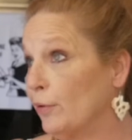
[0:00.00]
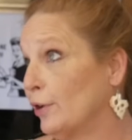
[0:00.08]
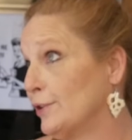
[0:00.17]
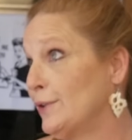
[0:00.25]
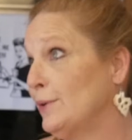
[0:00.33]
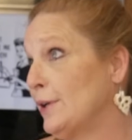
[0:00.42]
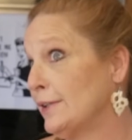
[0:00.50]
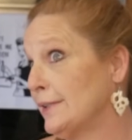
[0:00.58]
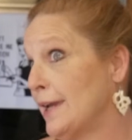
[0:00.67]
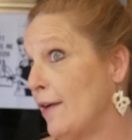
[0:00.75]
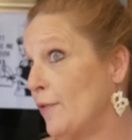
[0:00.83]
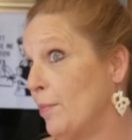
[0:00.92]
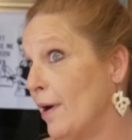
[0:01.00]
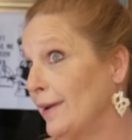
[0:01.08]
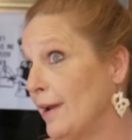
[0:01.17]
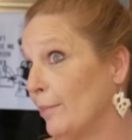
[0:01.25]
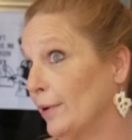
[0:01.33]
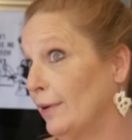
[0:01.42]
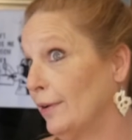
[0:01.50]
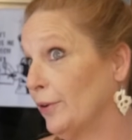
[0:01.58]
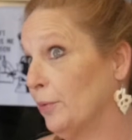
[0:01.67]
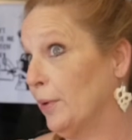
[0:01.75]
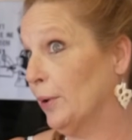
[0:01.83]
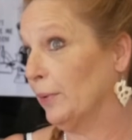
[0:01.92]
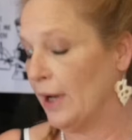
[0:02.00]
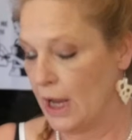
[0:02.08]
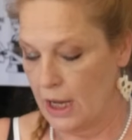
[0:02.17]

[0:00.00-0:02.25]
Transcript: because who doesn't have a pineapple on their boat?